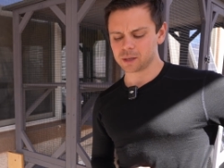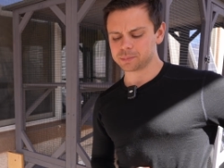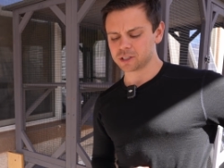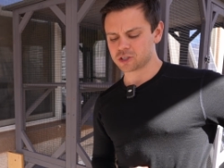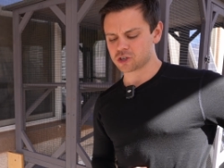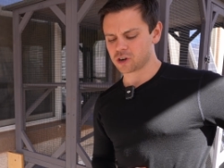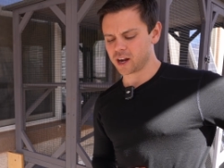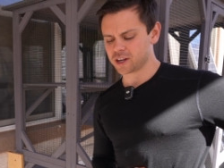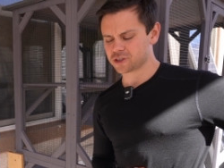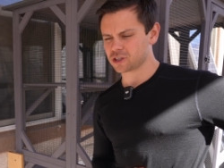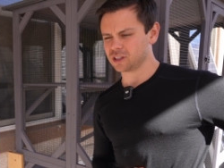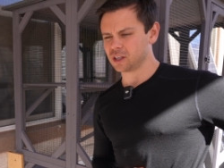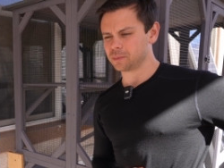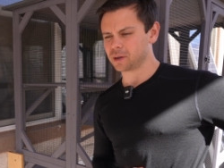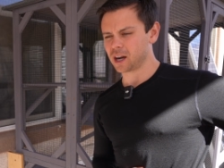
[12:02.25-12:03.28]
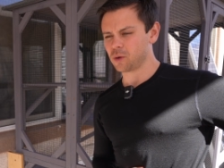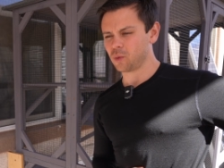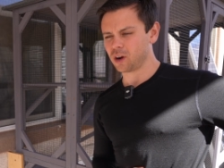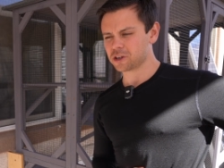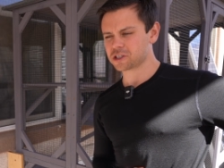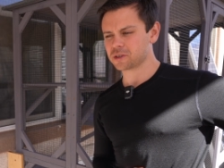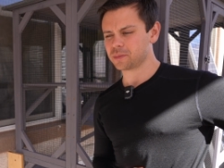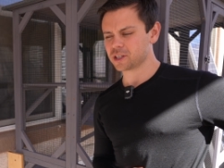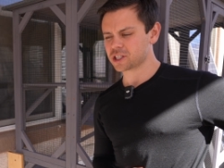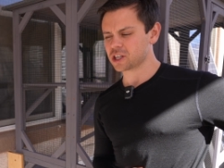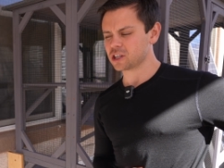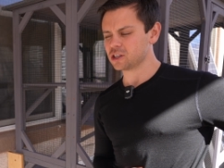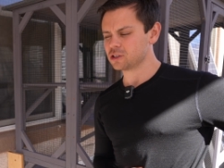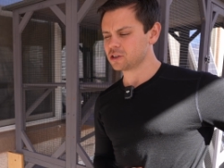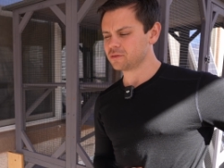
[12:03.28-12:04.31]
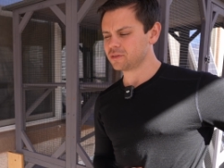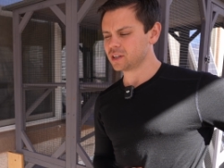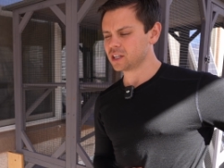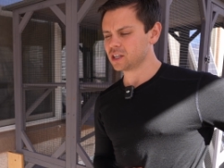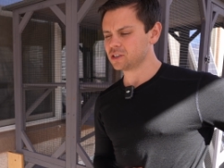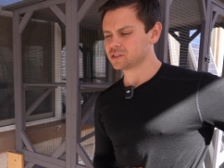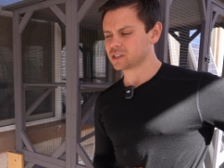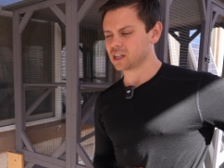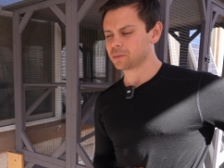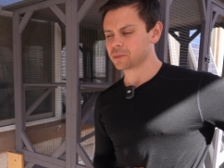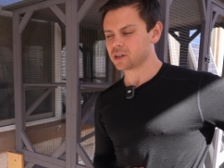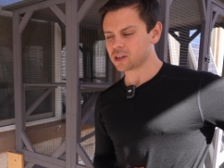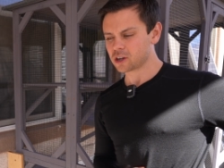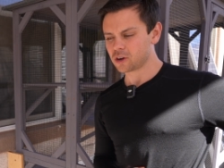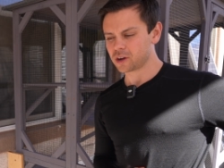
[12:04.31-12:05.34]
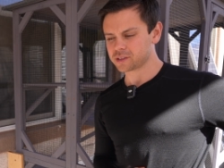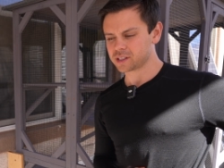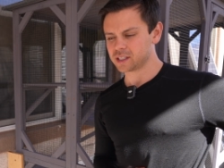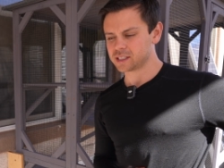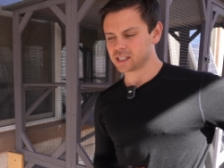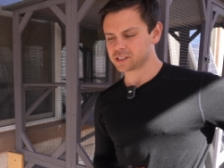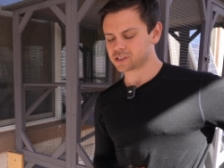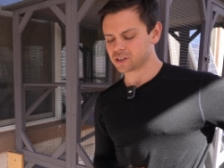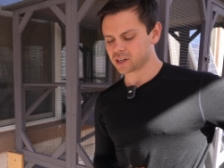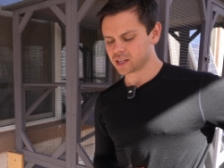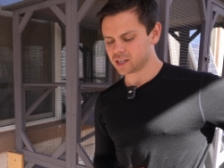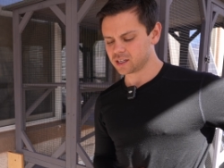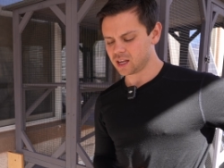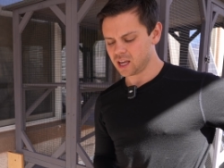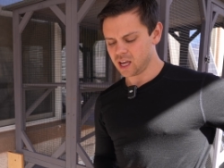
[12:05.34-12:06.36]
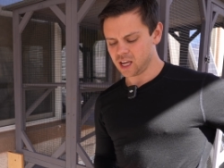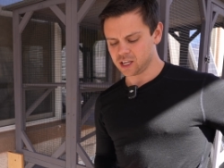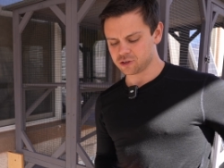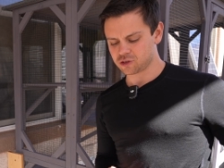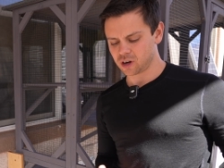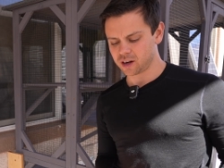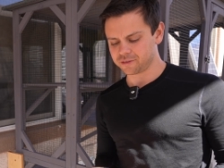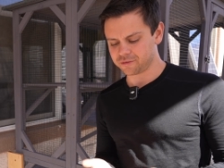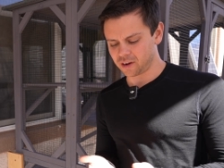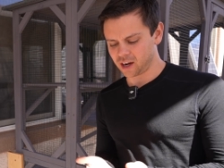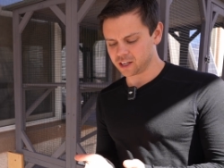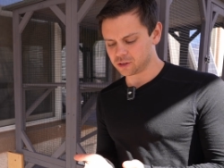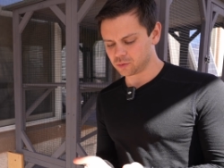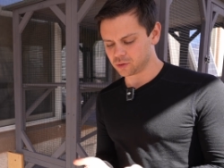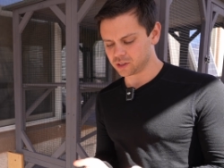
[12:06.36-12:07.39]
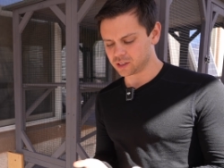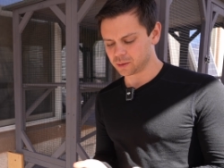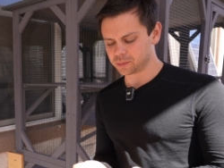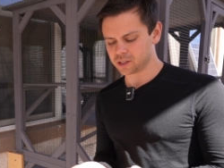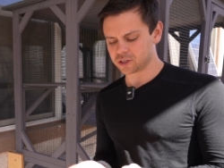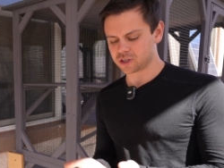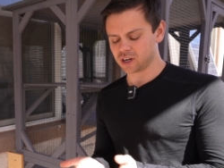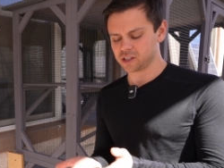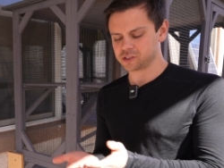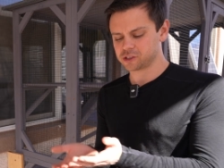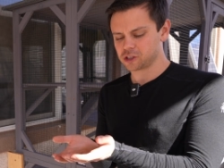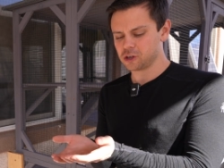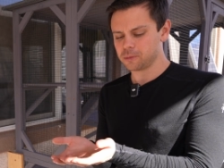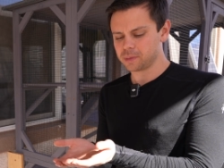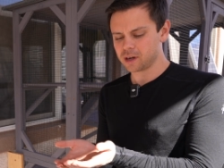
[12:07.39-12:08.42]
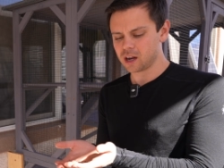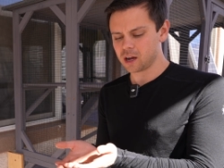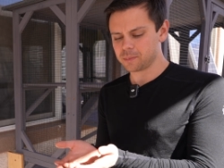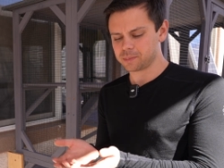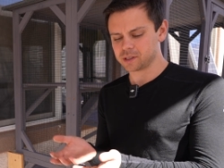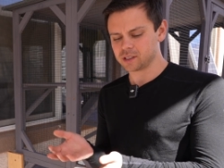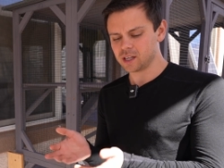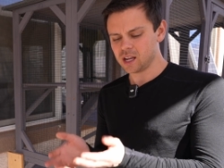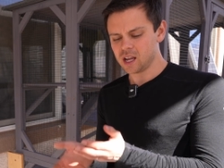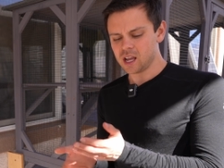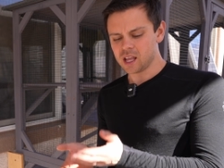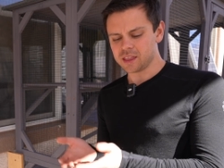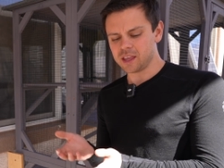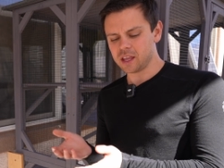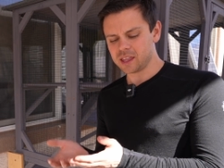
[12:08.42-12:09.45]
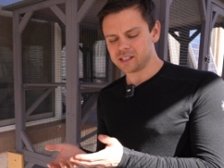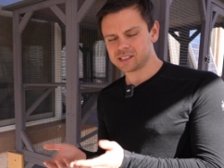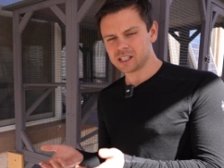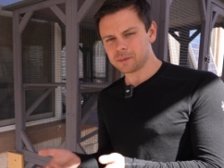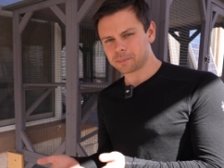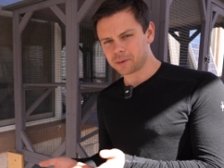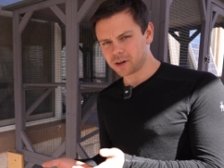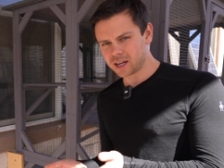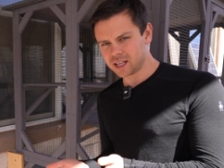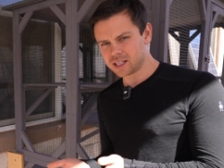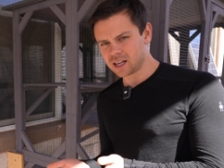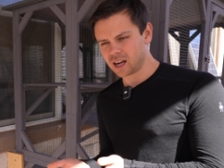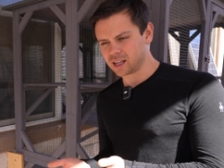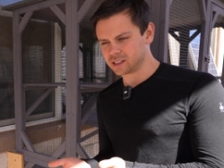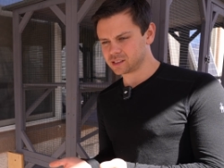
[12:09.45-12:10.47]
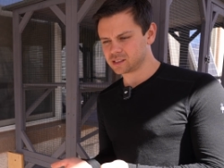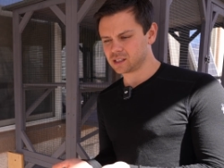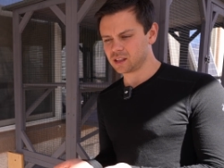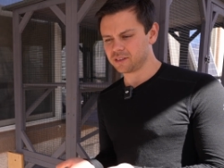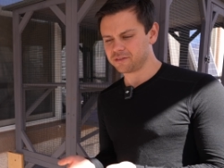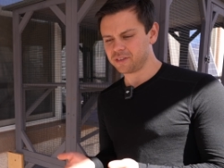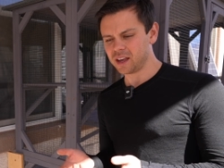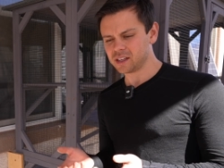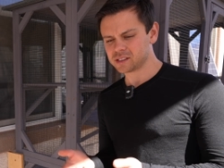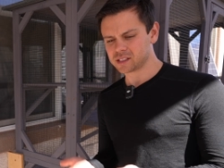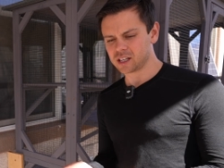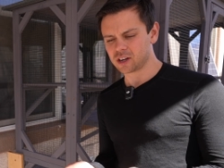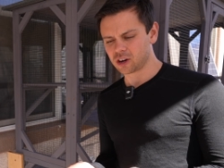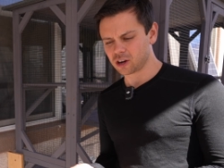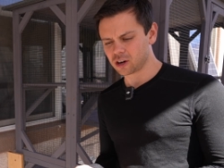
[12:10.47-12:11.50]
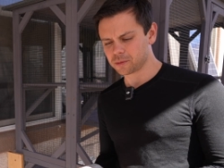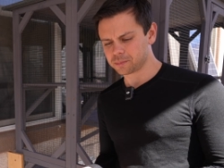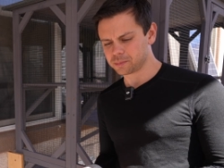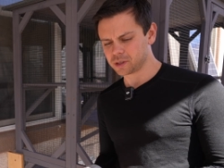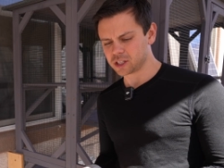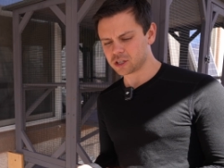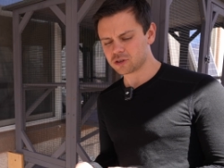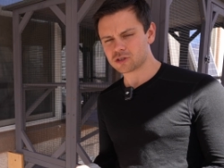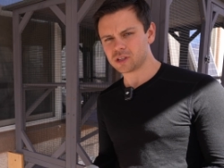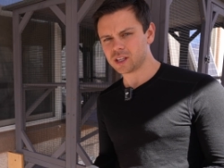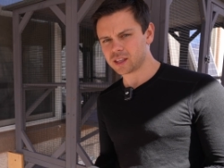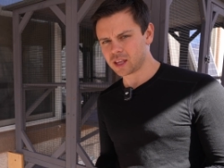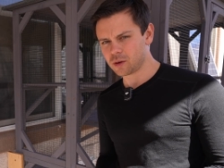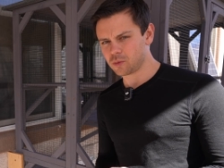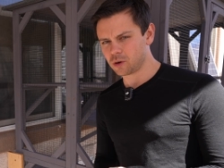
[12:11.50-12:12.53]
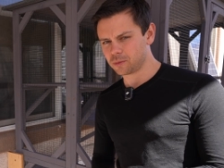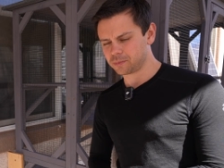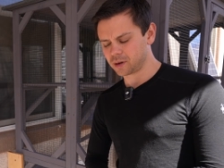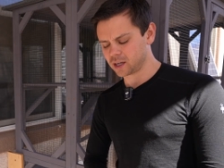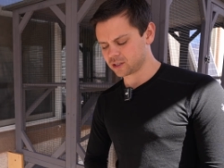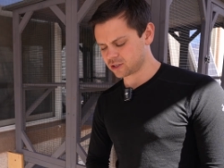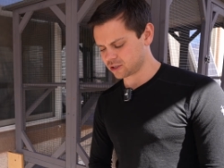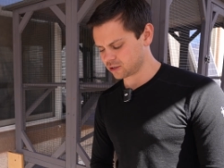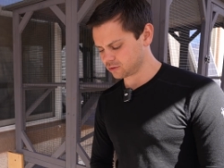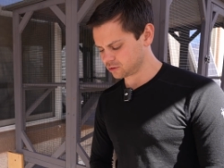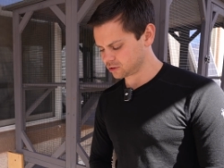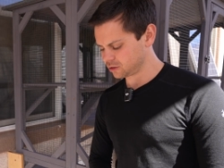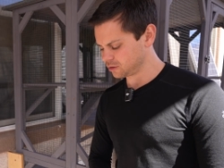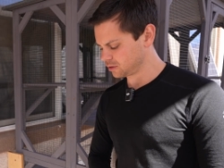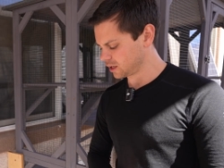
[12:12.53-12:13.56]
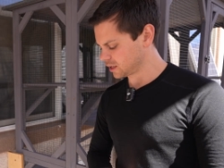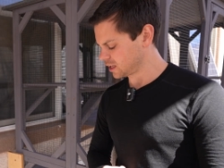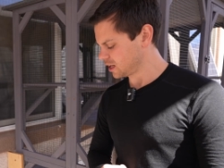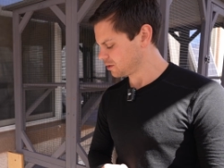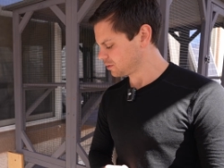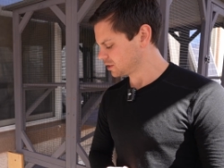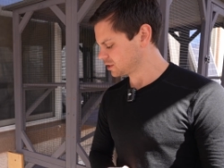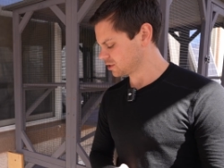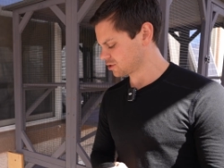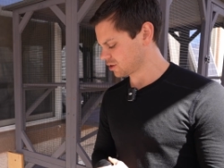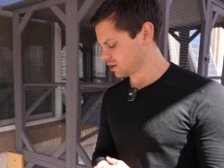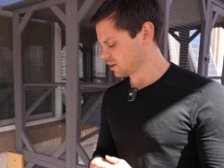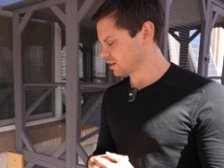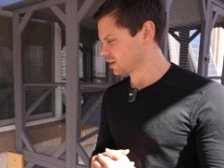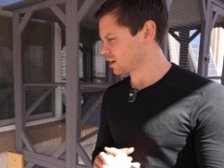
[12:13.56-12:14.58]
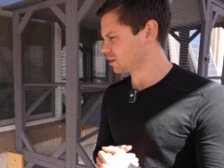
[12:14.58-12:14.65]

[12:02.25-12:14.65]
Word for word: up the tarantula, but I watched a bunch of YouTube videos, and I'm gonna go out to the desert again and try to find one. I'm gonna try to scoop it up, and they, they seem pretty nice. The fangs can hurt, but usually they won't bite you. So I can't wait to try that